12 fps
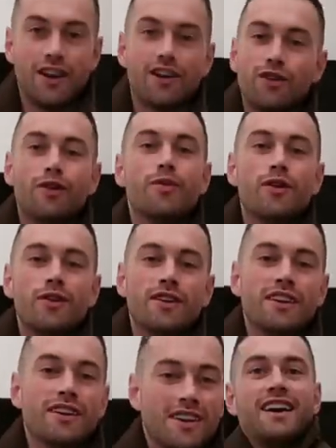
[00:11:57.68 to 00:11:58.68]
So I look normal,
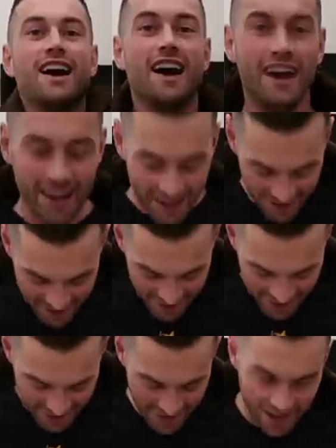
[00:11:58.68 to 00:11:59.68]

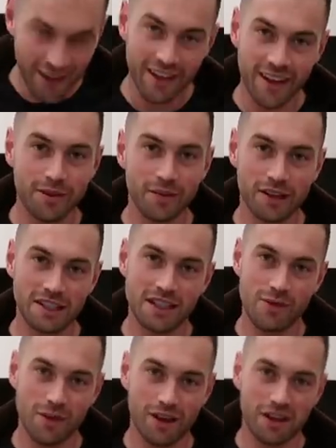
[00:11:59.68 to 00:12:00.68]
and then I'm not going to
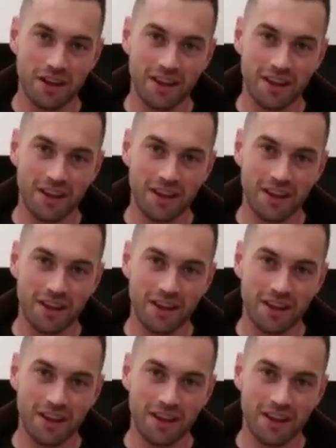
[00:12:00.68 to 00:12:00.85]
tell you what I